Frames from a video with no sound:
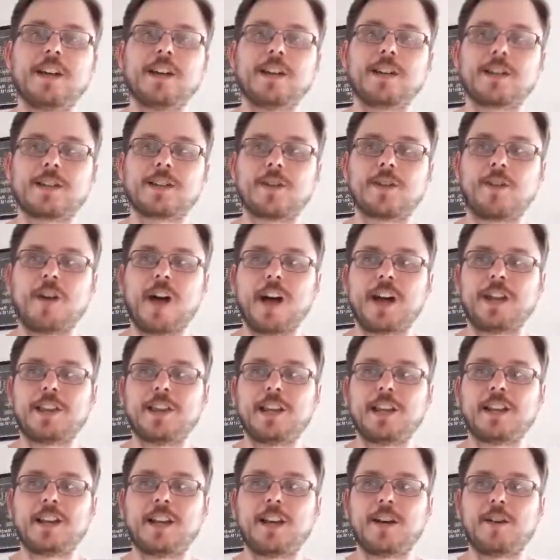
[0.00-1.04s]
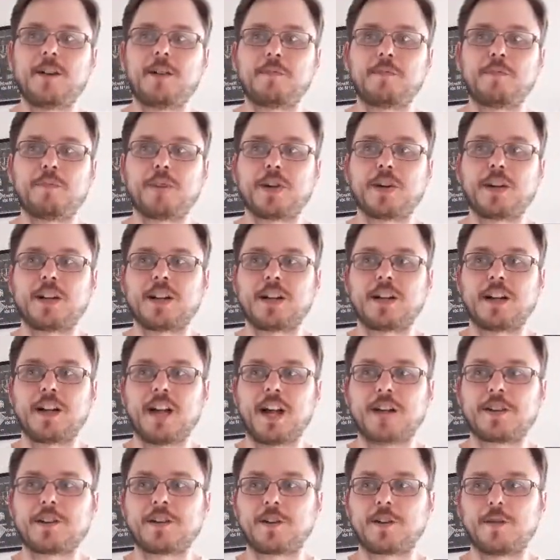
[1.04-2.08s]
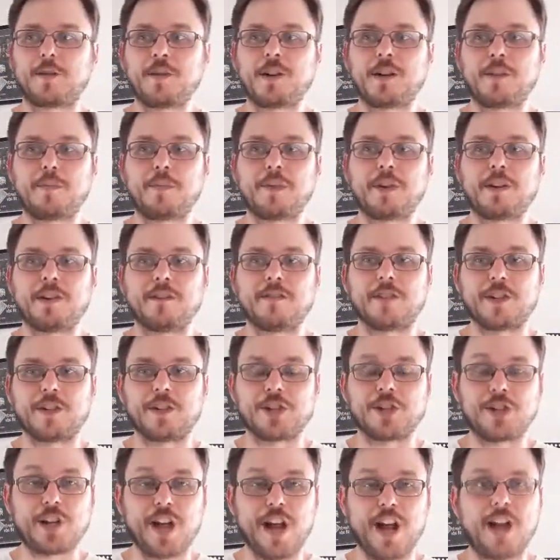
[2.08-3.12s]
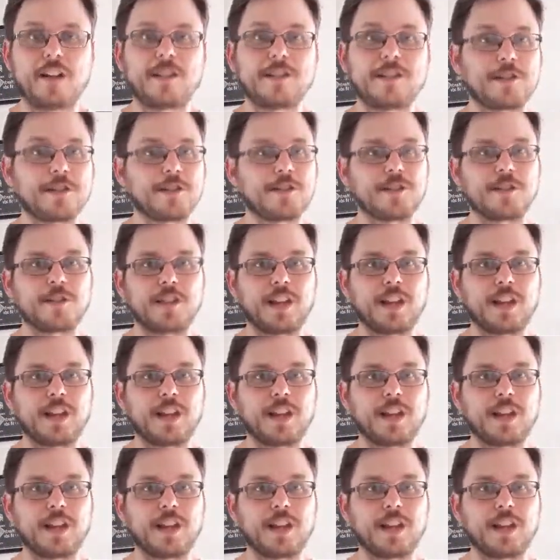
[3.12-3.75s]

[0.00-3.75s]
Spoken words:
So I think that'll bring actually quite a bit of a challenge to the